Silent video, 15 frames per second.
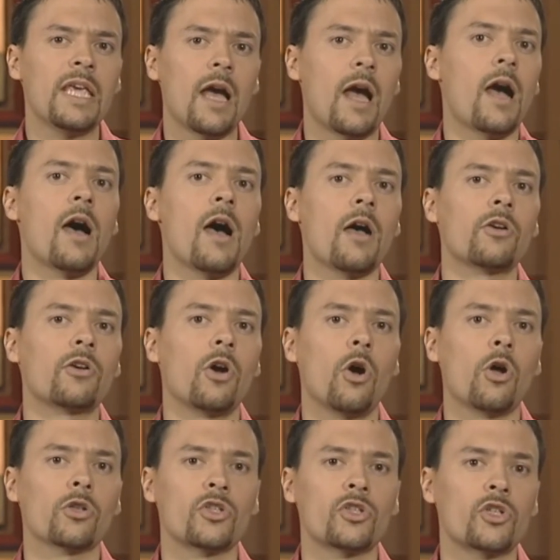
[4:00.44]
are
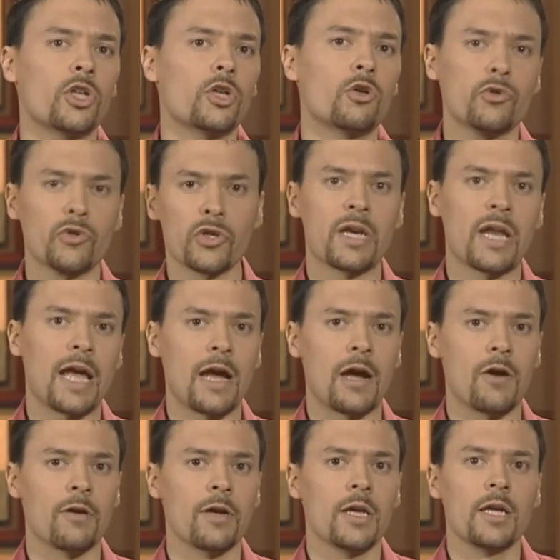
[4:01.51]
God's children now,